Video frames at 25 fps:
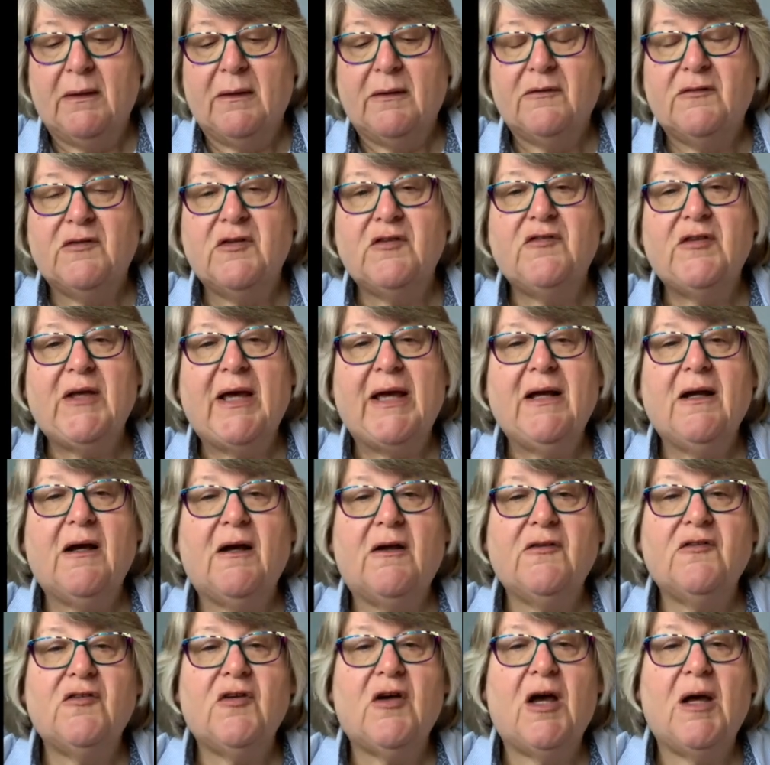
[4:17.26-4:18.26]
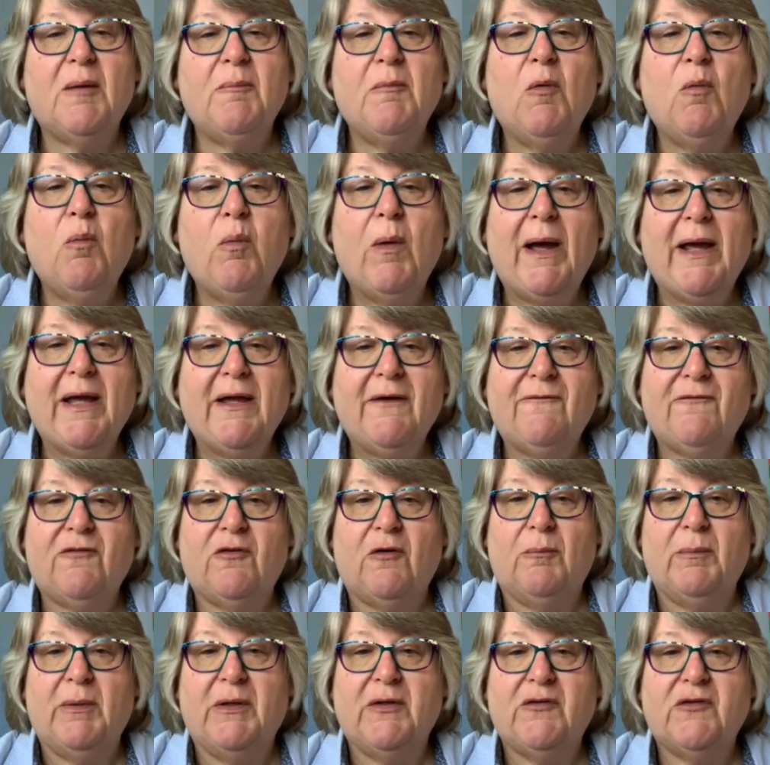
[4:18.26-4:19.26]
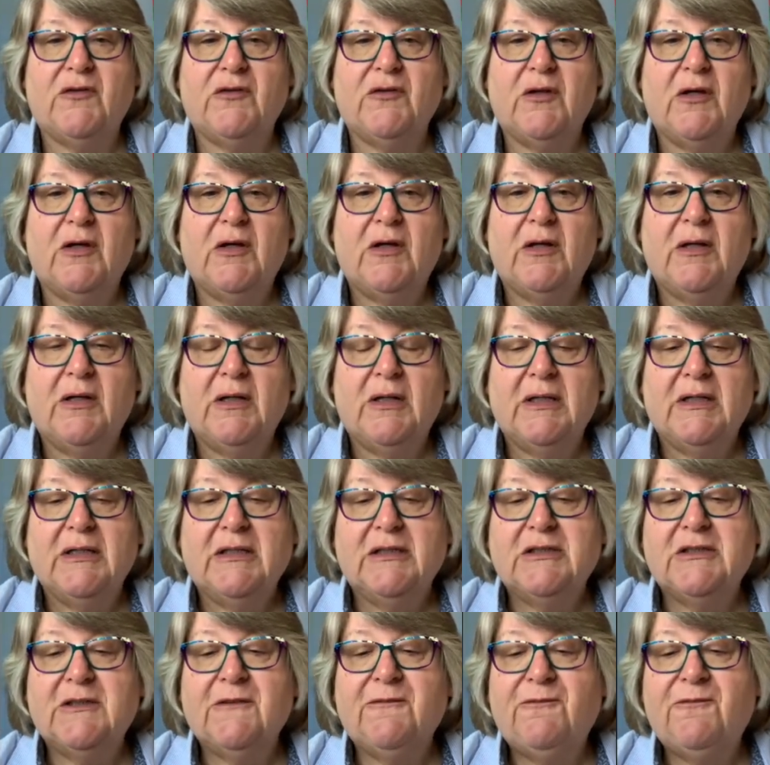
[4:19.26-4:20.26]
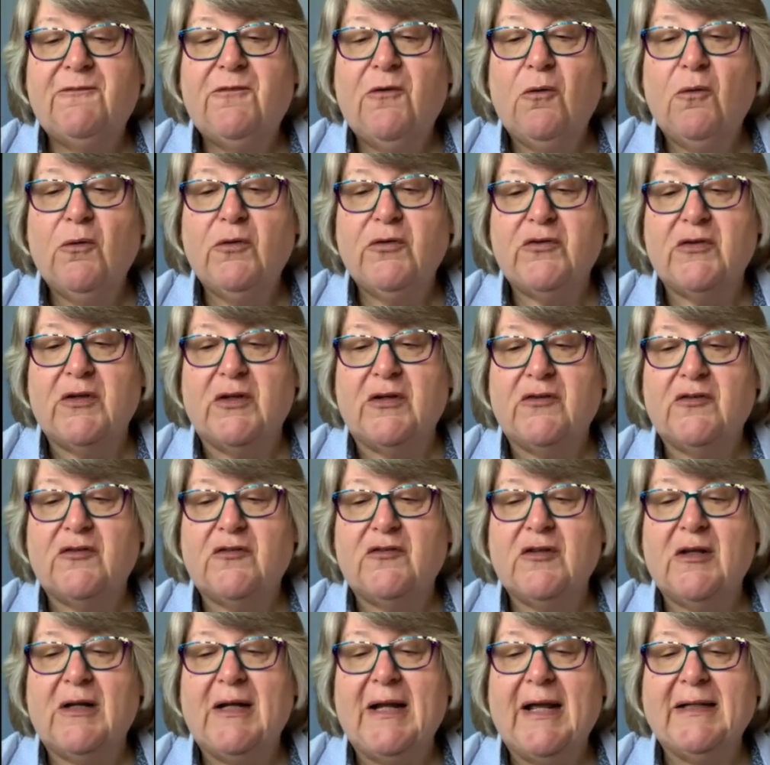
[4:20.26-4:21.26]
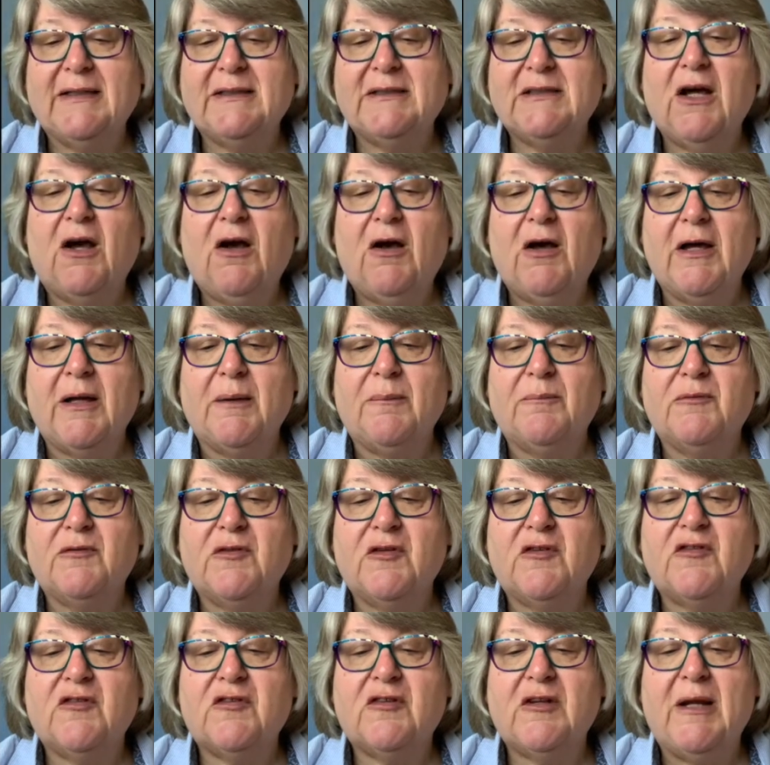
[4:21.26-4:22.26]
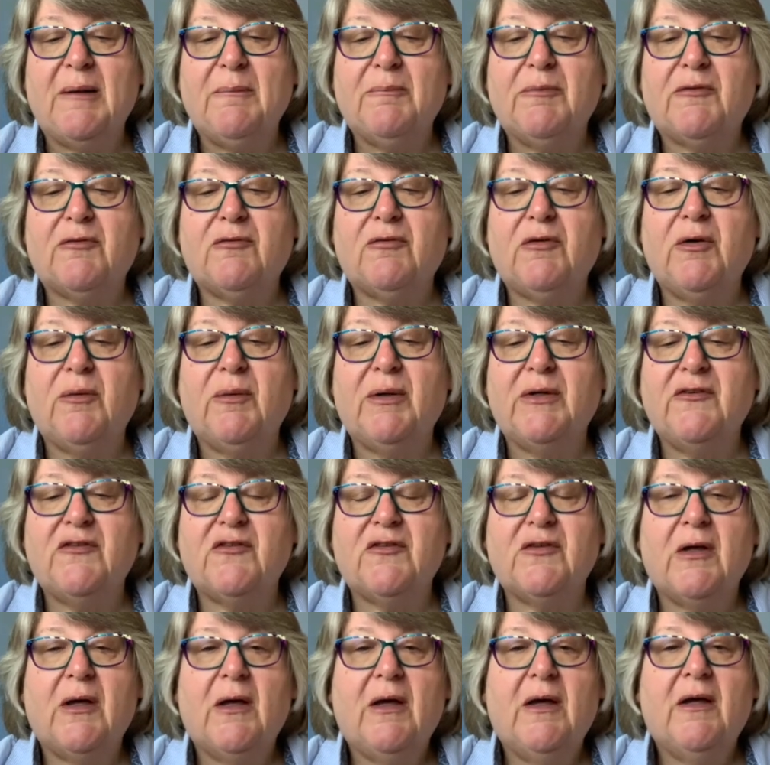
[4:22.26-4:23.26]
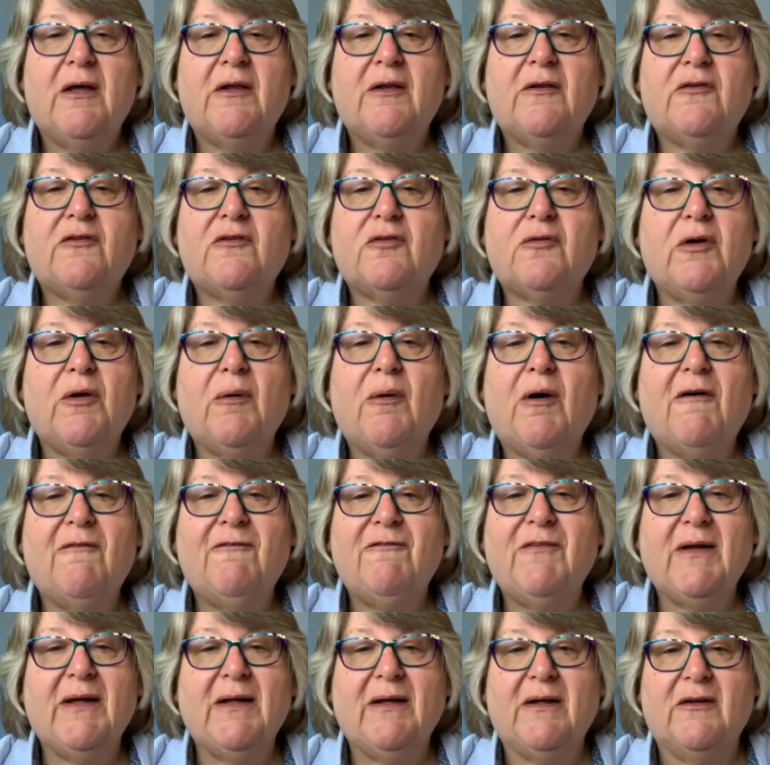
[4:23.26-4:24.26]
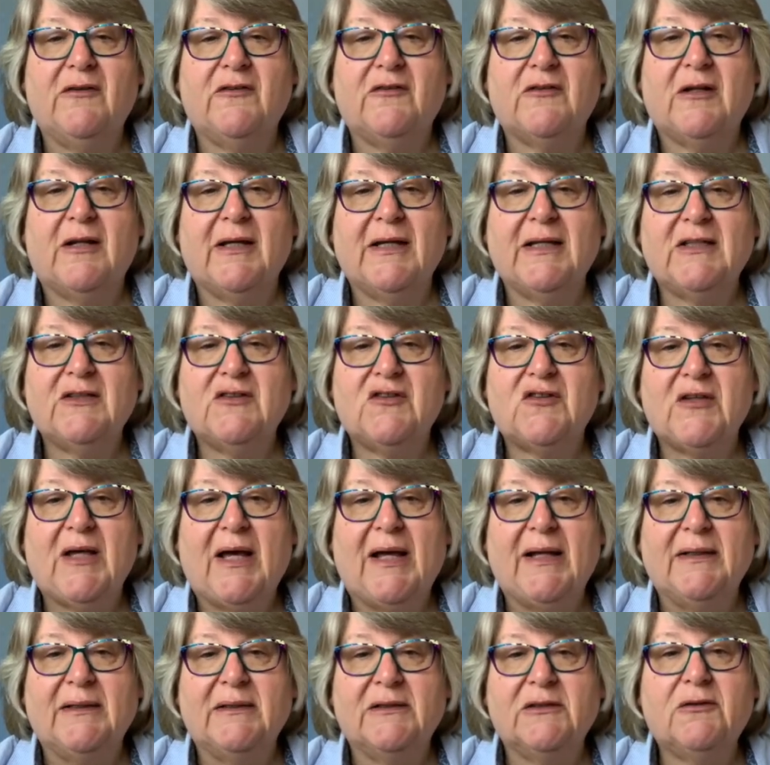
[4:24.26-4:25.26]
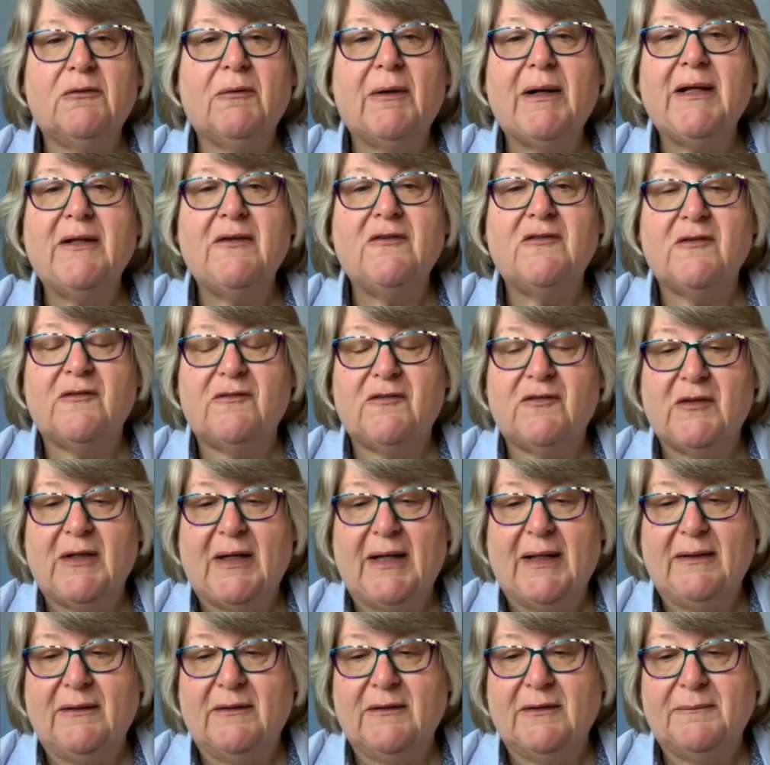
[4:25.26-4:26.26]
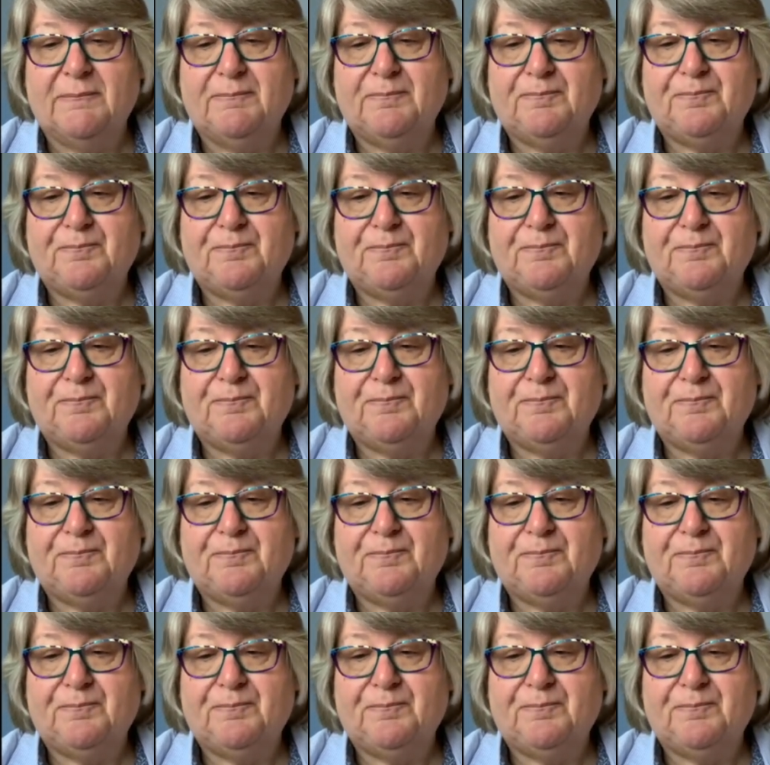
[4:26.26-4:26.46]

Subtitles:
to take our time away from us, to force us to let time to slip through us, through our fingers like sand, grains of sand.